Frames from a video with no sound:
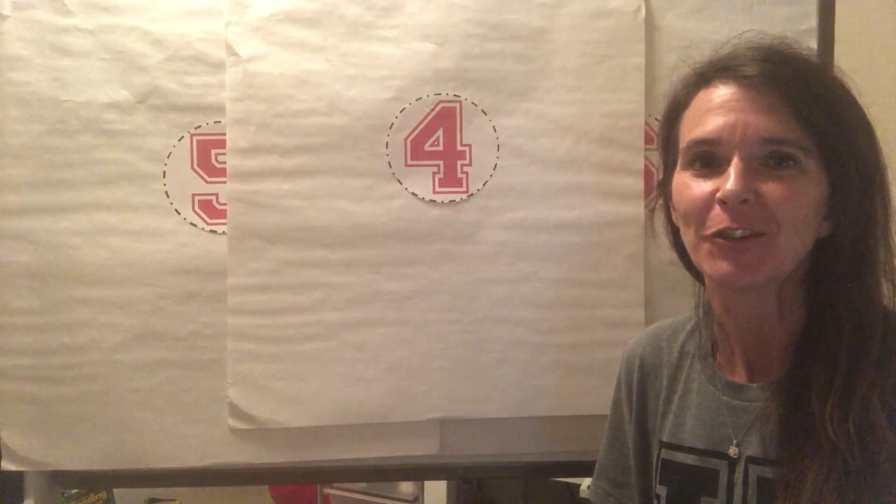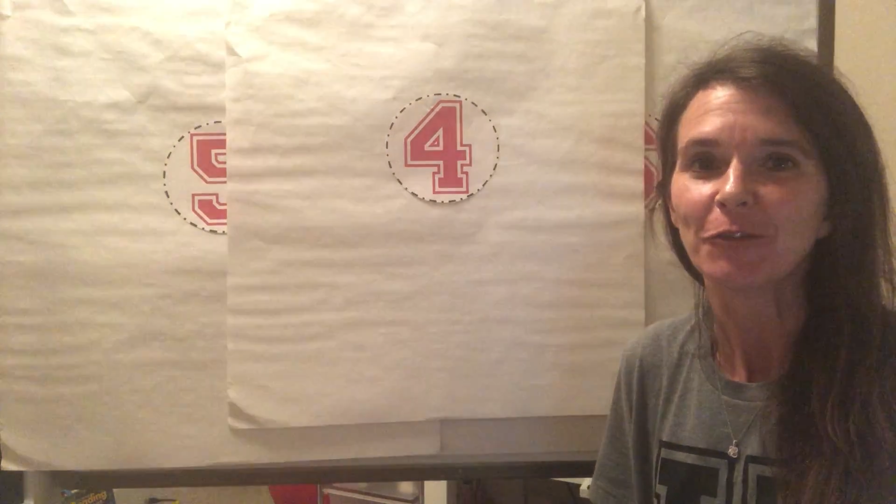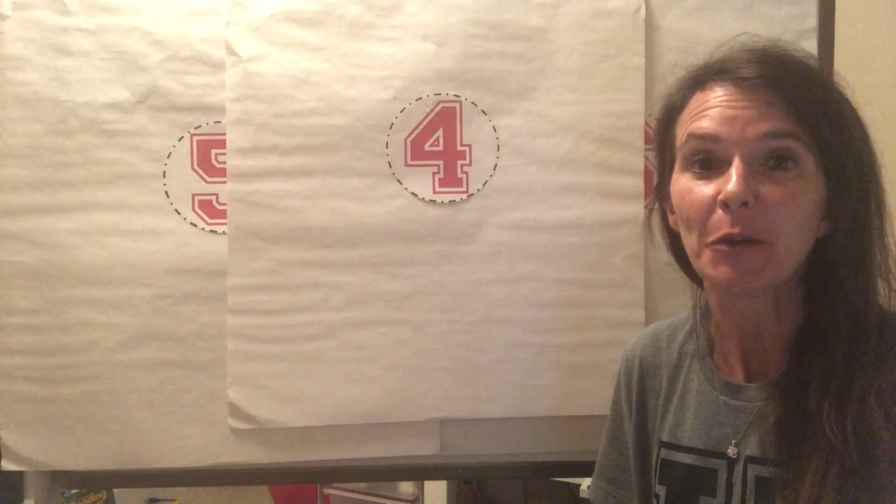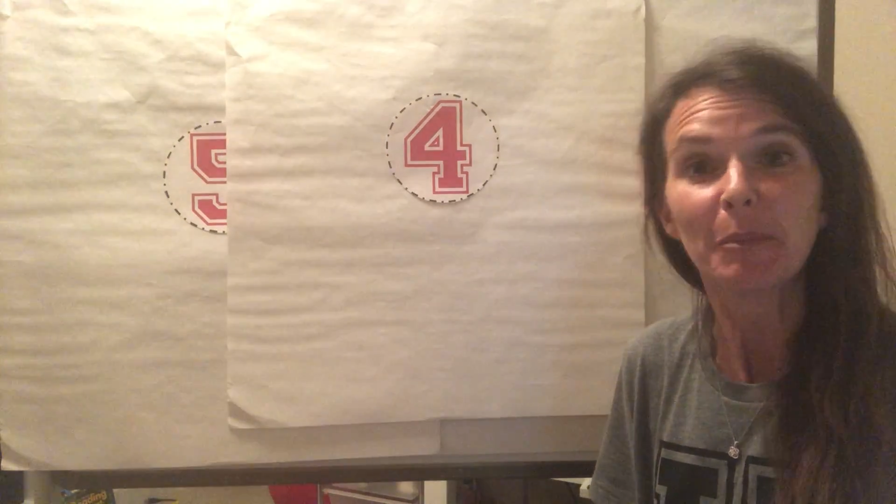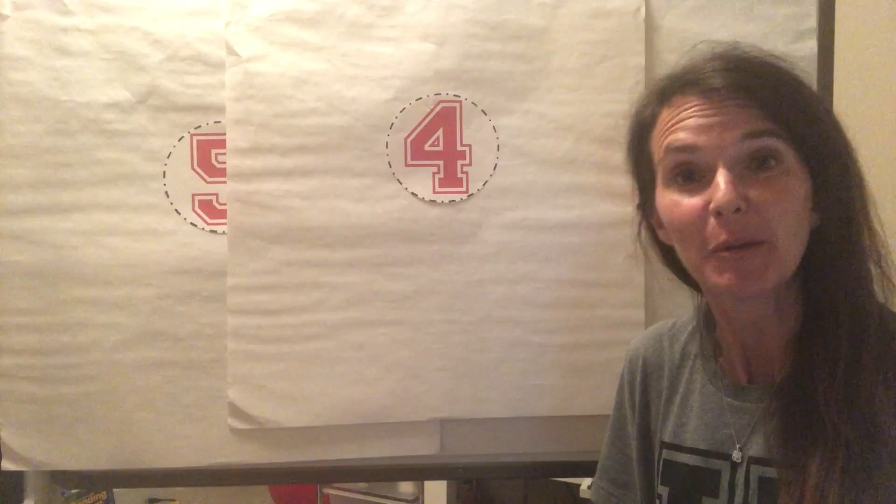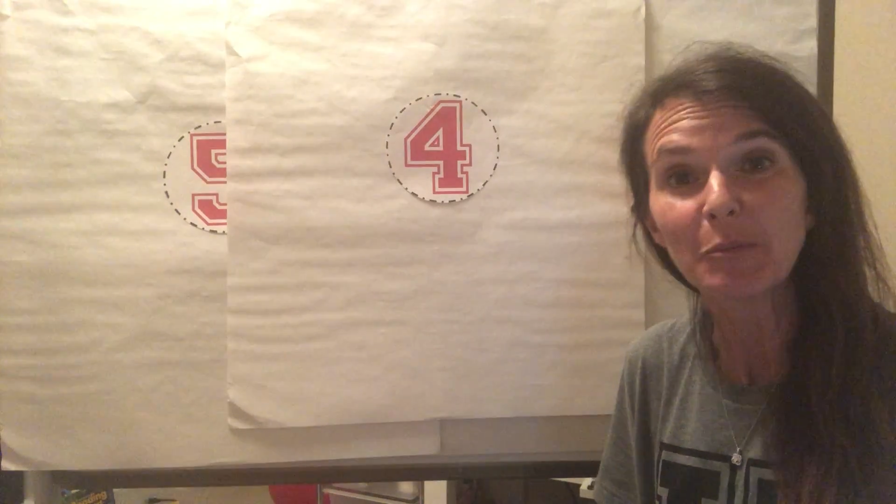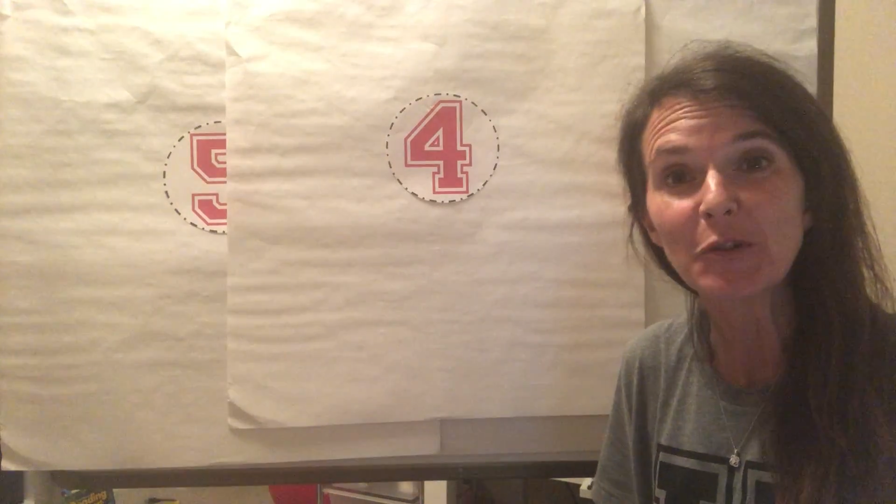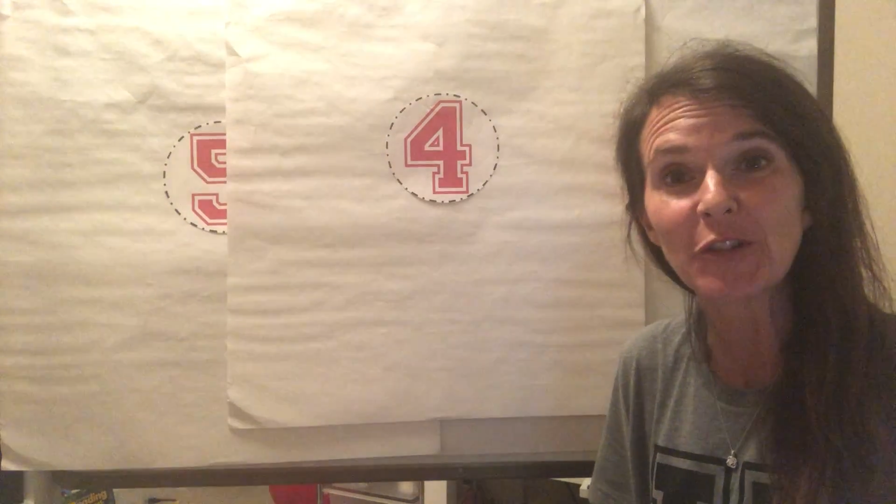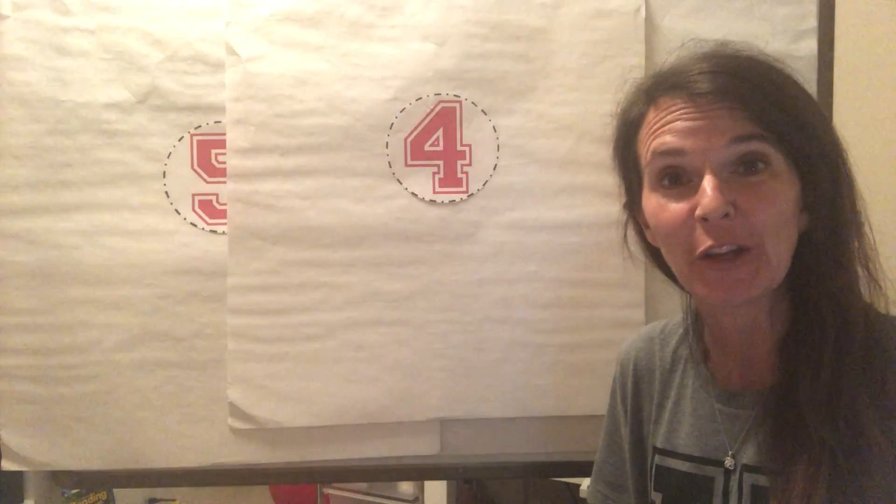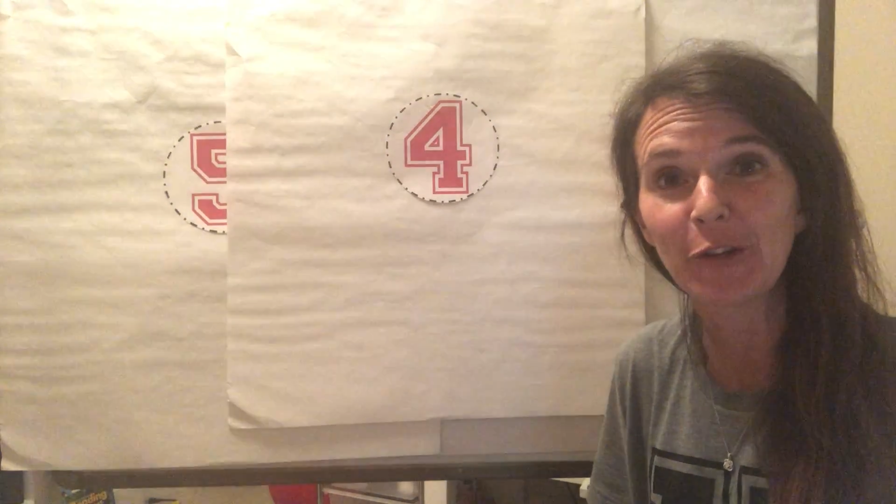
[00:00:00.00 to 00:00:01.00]
Remember
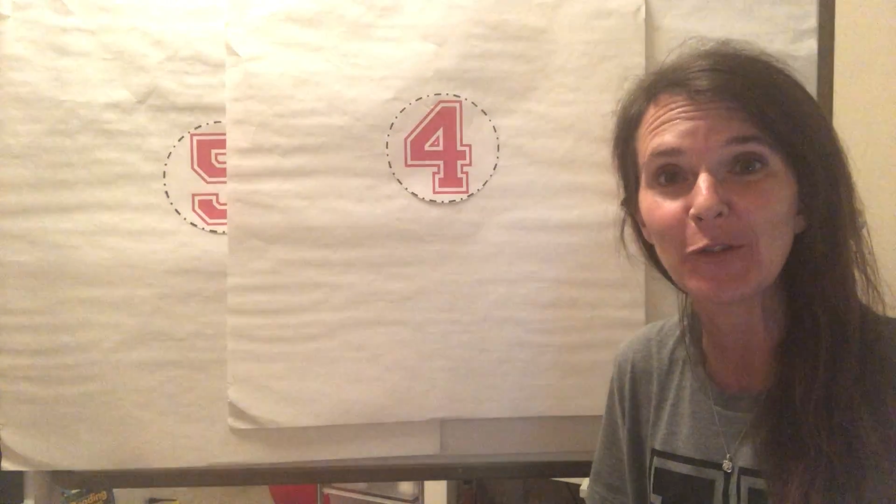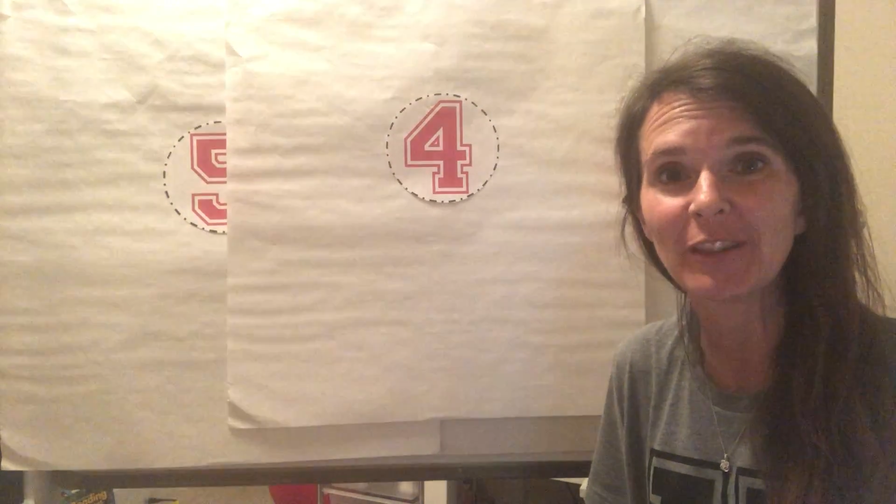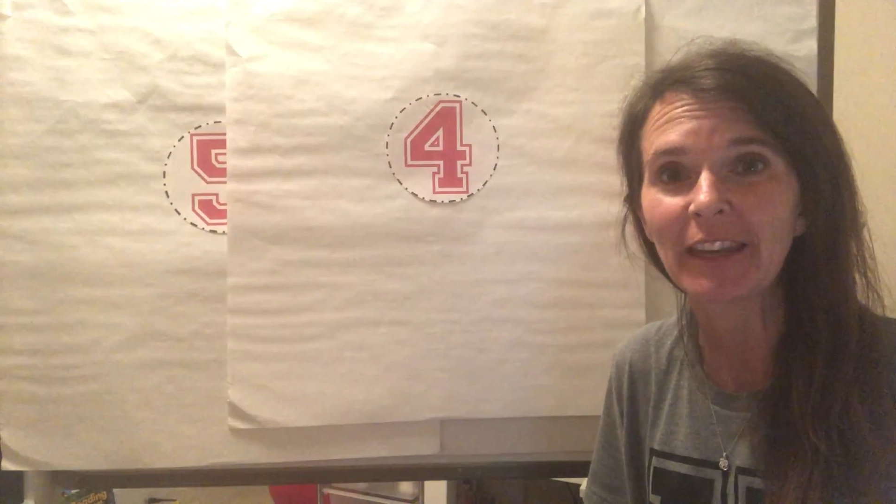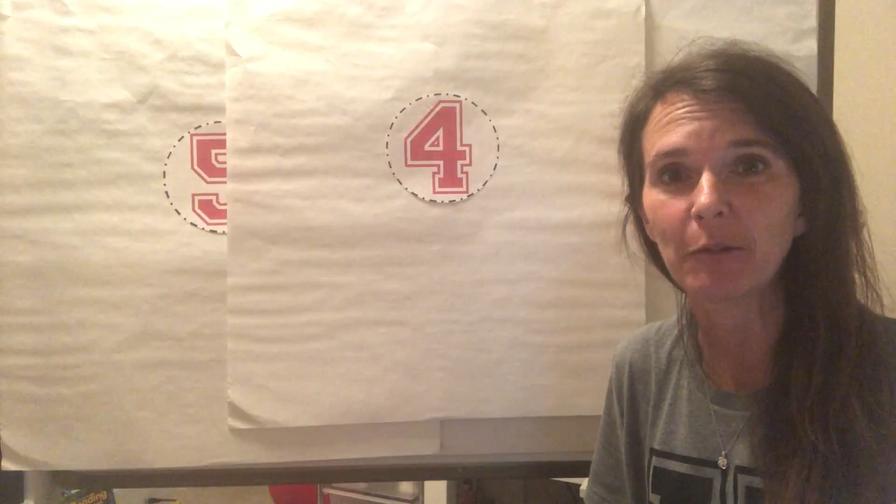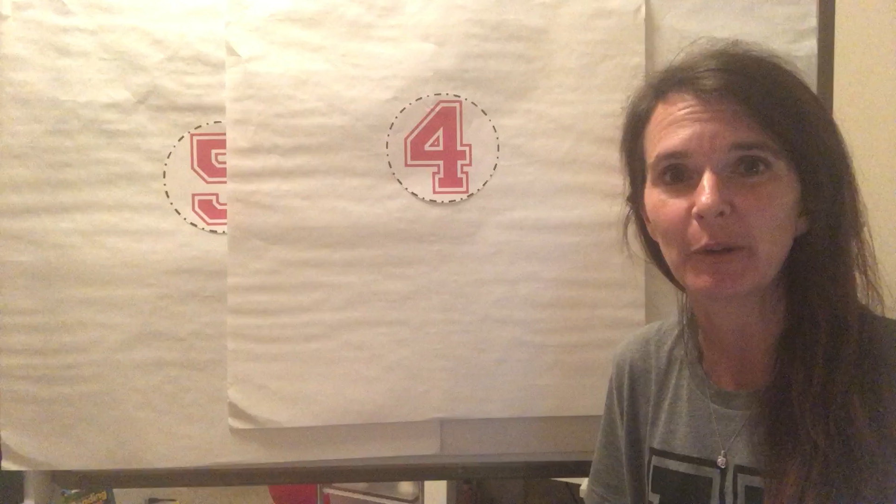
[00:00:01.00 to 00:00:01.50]
Tuesday